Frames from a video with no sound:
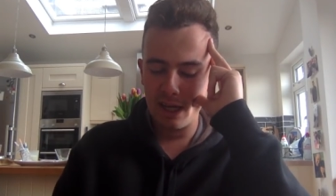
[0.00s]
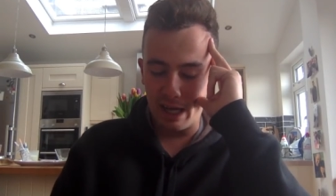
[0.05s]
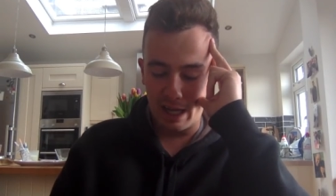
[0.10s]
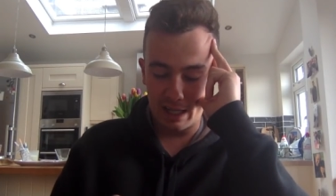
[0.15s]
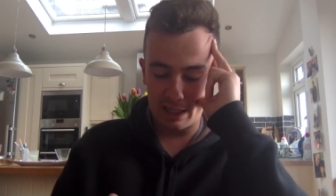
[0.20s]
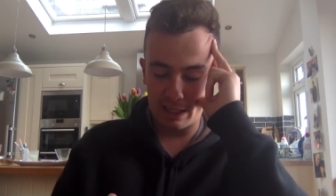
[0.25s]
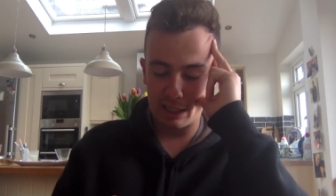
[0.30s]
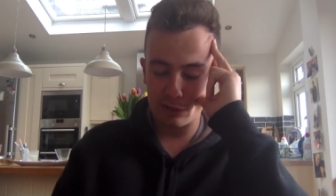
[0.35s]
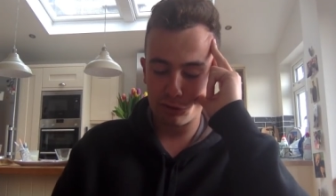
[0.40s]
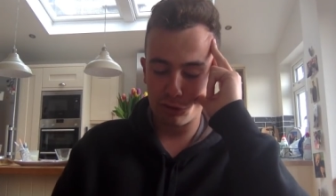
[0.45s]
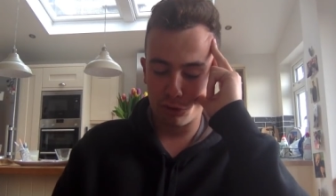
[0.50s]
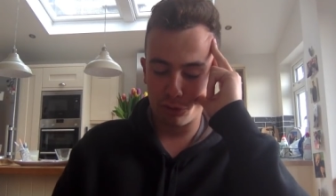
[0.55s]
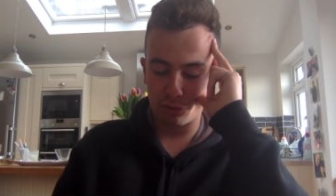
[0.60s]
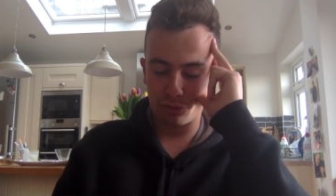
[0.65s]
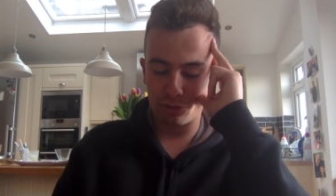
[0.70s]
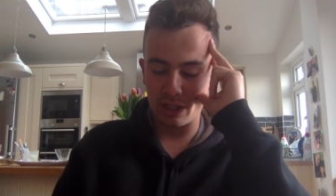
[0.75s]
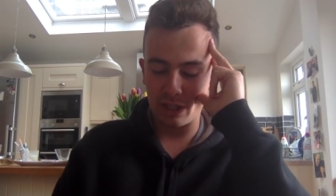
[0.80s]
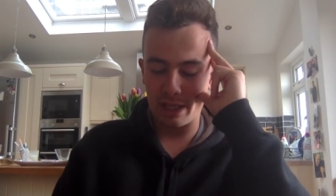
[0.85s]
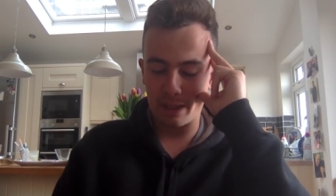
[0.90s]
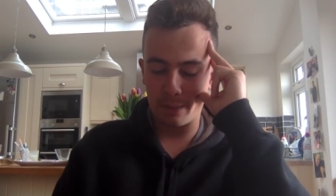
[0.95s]
And as I
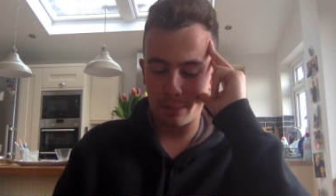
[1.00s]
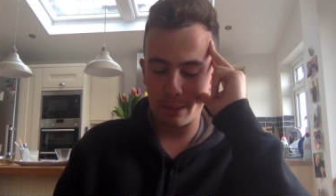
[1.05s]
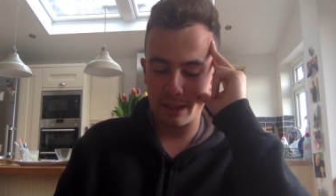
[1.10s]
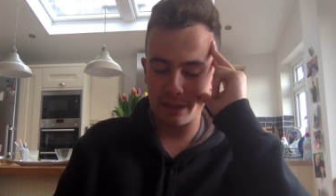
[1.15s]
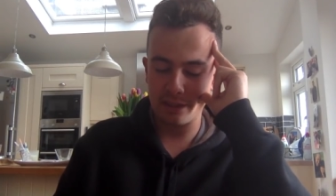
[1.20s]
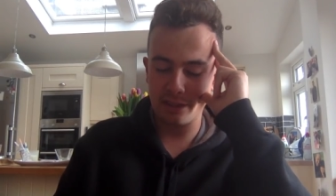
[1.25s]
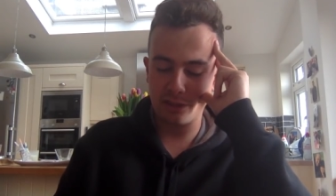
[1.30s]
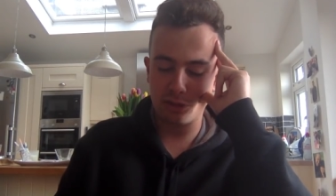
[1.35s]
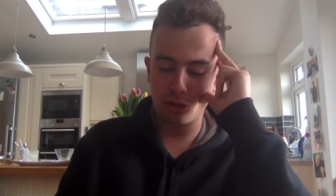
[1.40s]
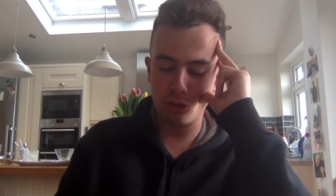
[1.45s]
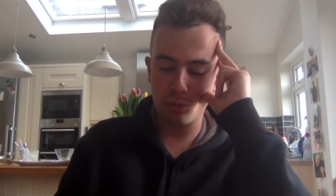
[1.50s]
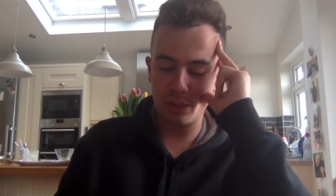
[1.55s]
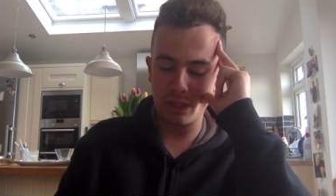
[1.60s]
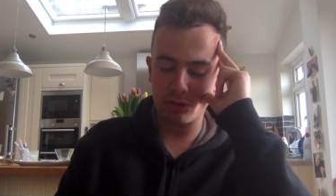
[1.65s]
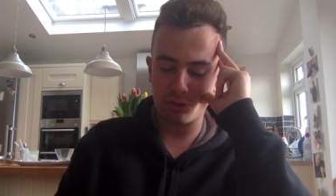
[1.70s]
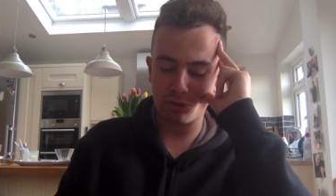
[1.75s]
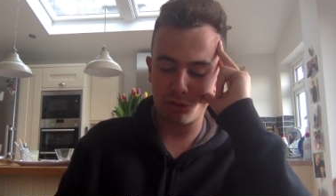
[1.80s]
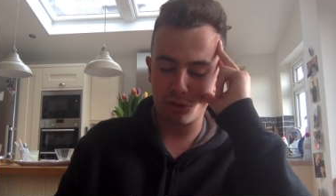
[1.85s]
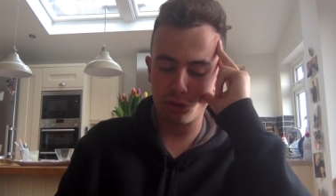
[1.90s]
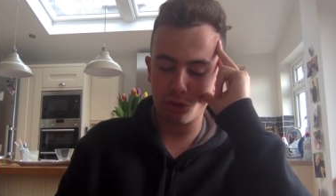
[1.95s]
was saying, Paddy Twomey
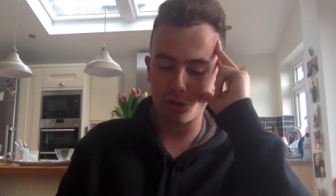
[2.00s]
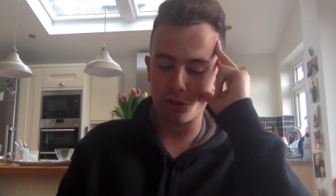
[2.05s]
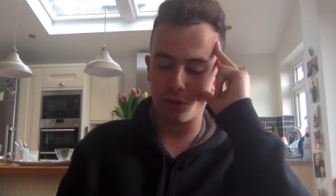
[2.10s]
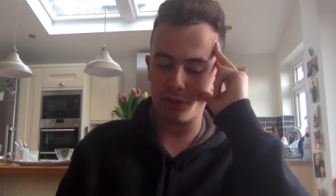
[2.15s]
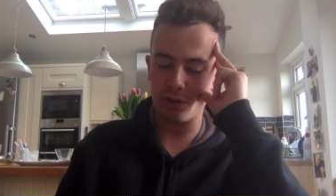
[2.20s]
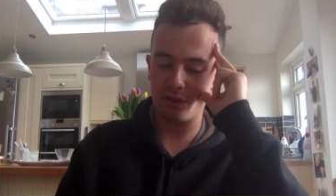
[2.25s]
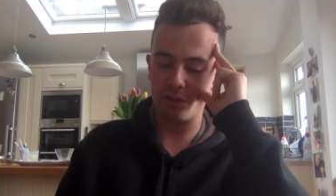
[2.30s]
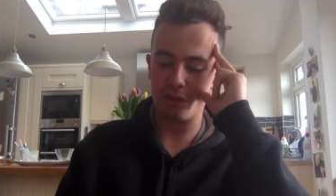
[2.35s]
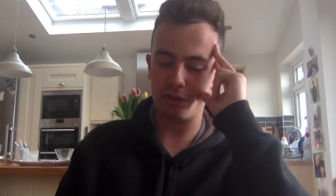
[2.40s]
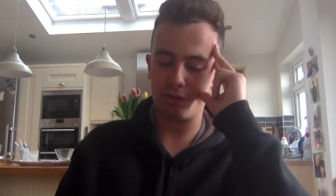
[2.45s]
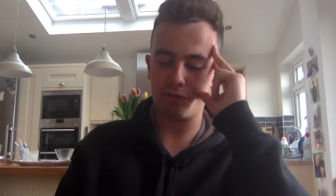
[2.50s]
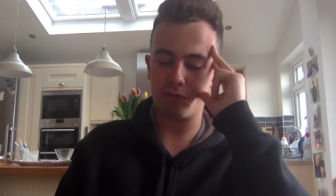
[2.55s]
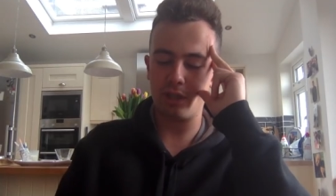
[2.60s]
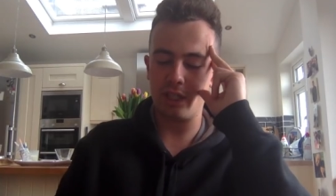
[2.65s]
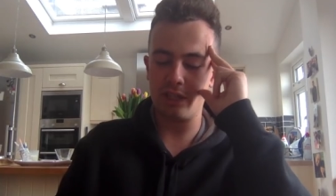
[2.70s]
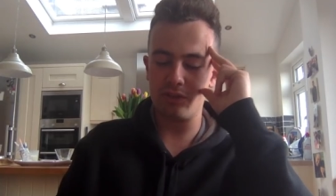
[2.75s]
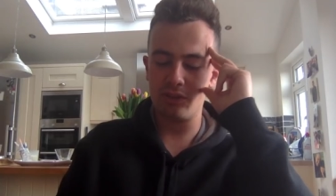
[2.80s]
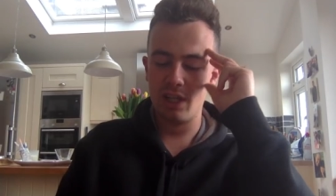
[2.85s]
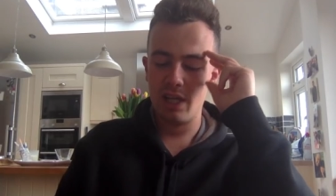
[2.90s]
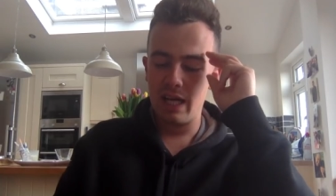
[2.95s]
is another in this
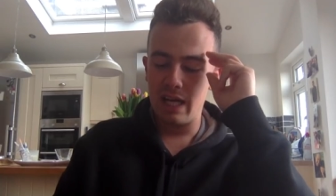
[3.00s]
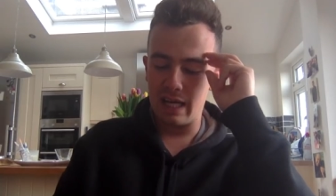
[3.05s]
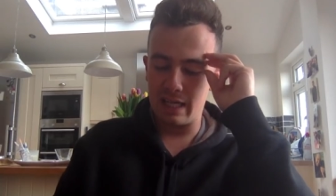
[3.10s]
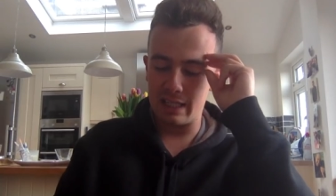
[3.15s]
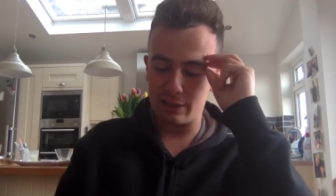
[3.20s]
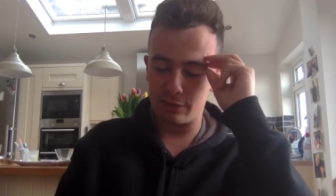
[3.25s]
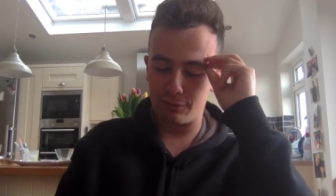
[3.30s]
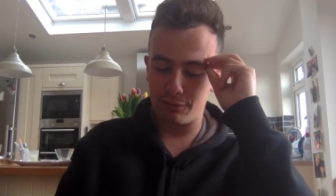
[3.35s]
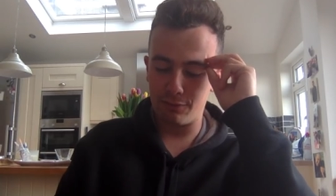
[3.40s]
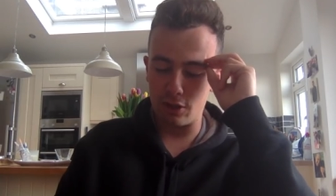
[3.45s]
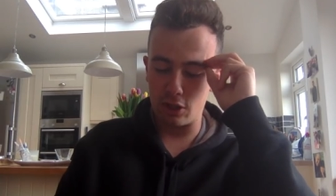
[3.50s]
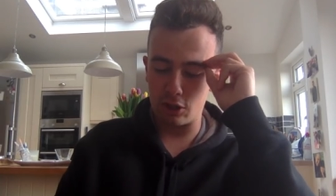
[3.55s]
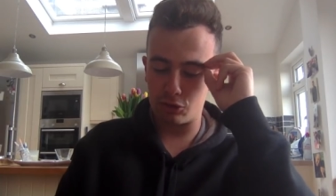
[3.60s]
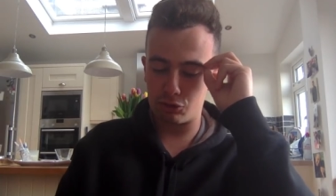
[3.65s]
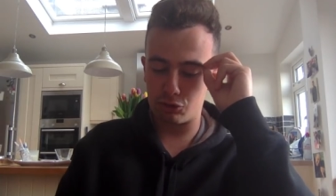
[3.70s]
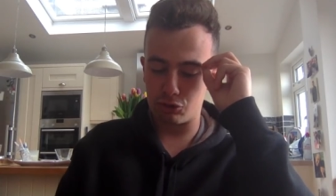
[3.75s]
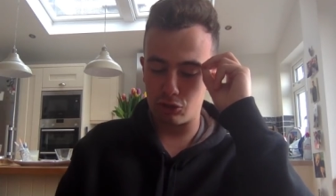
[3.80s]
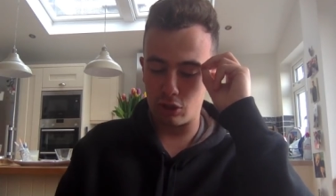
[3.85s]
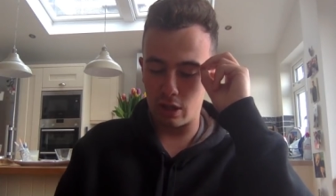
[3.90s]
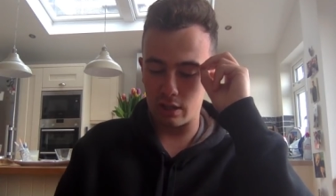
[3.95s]
race, and it's
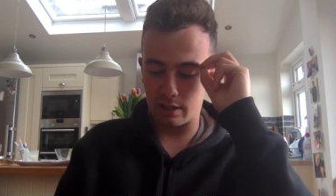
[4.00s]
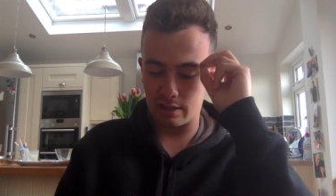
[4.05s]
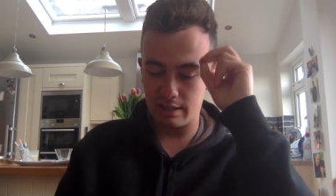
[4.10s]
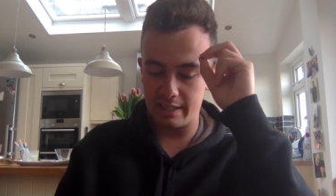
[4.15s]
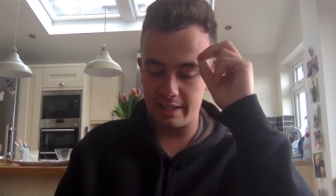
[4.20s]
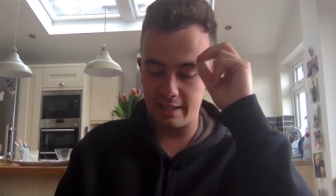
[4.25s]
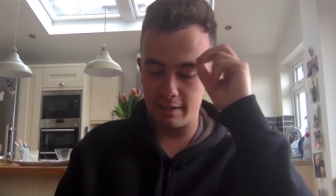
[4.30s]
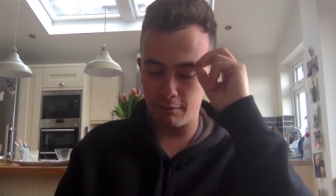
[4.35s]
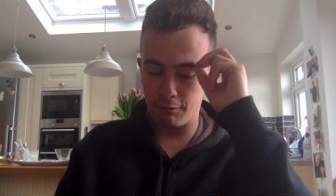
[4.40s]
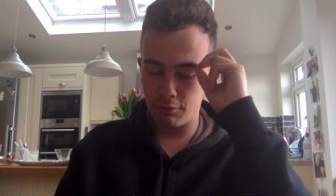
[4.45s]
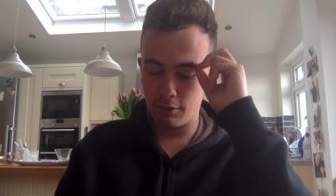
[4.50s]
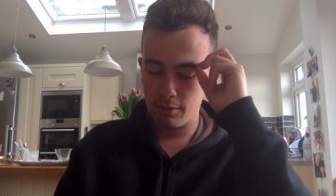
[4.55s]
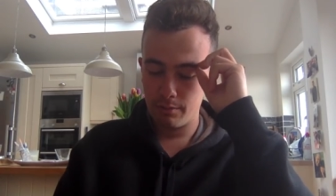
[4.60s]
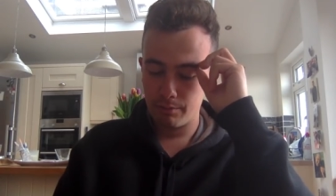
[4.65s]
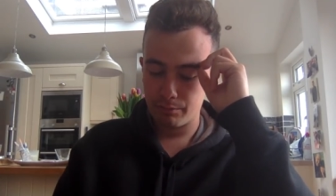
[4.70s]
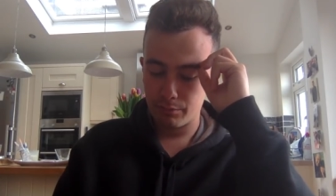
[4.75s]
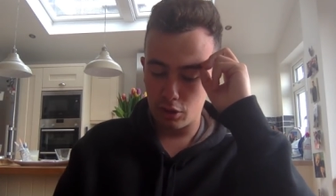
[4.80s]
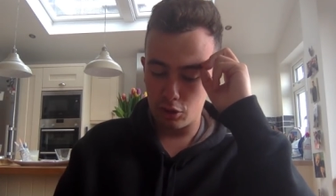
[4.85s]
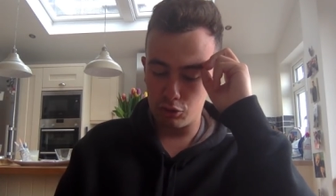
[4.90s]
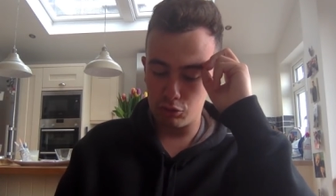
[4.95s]
Foxtrot Liv,
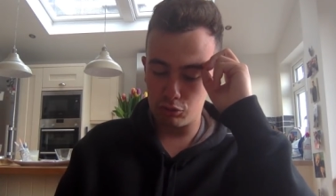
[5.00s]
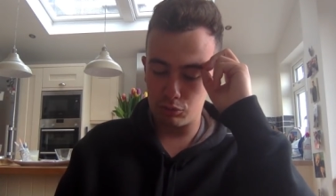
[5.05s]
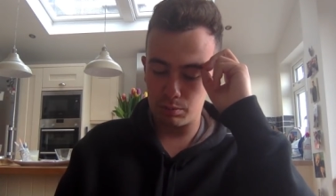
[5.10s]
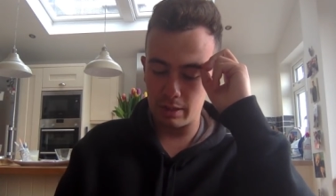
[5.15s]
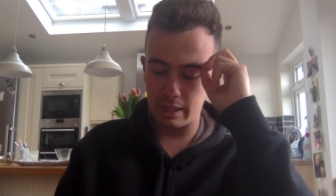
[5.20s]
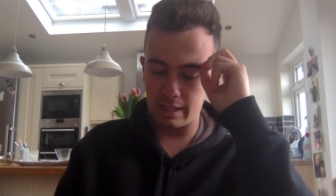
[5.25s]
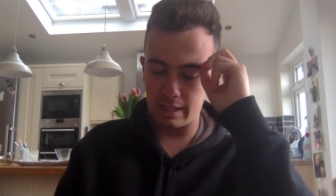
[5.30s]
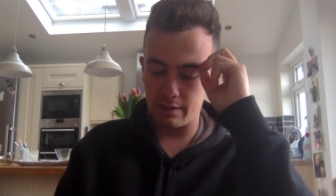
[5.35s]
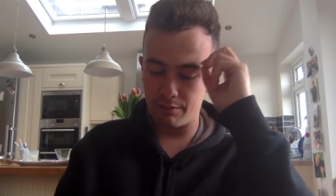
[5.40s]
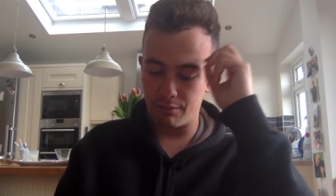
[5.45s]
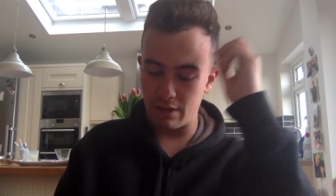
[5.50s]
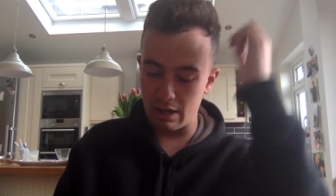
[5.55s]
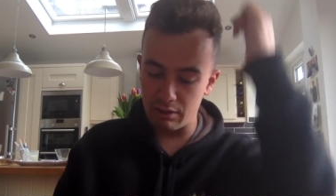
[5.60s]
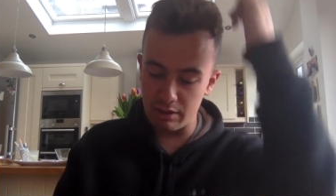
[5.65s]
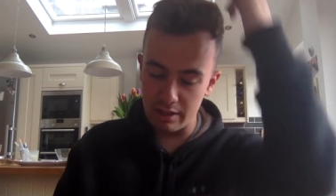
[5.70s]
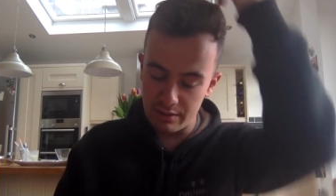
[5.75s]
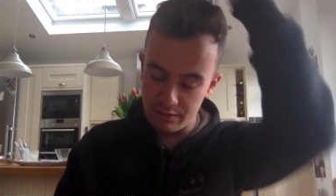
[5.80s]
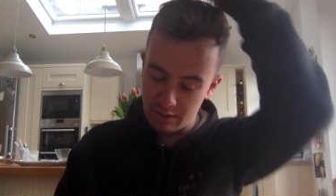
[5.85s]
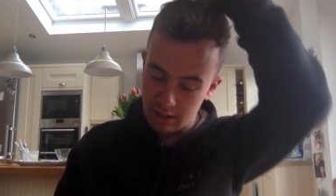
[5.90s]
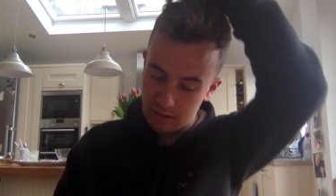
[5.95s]
who's been a
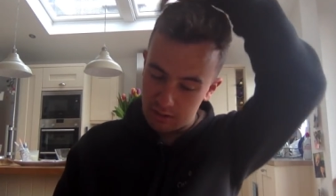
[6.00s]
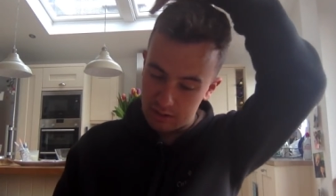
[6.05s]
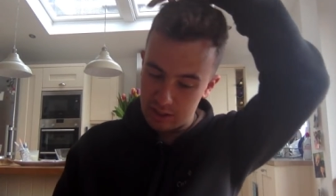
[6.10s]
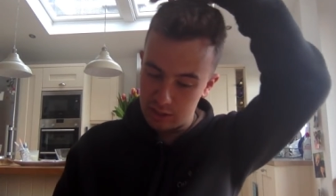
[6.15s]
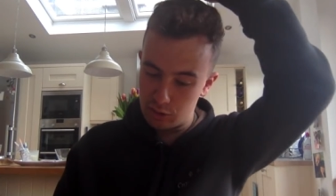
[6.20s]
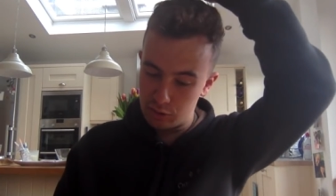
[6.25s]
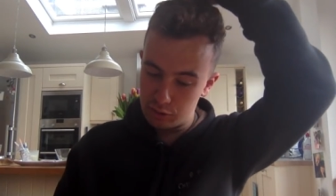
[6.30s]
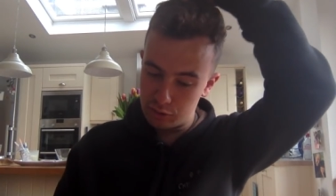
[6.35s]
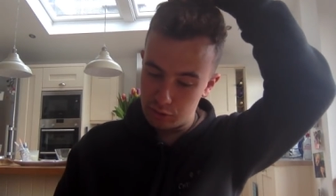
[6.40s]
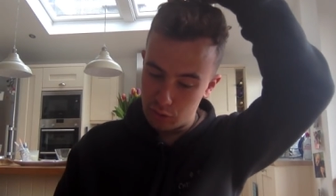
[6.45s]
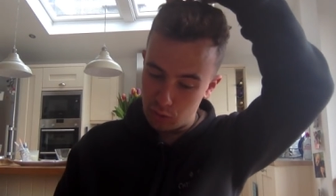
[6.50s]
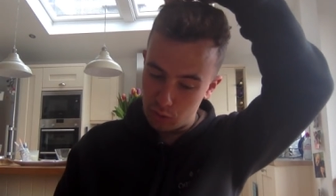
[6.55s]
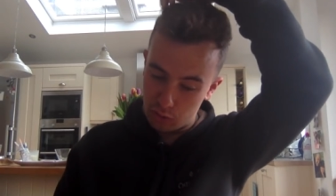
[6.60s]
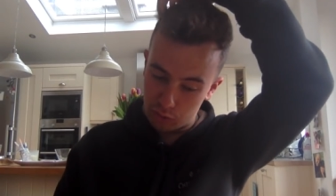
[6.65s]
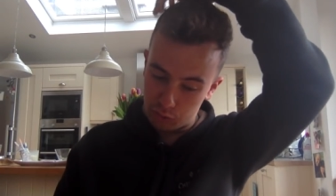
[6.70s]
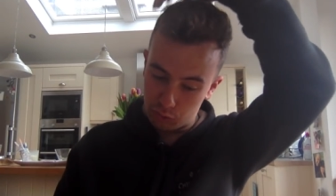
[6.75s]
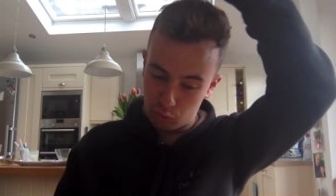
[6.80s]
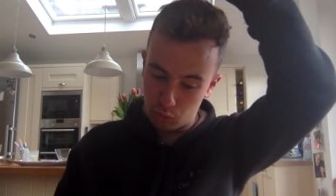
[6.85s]
very, very good horse.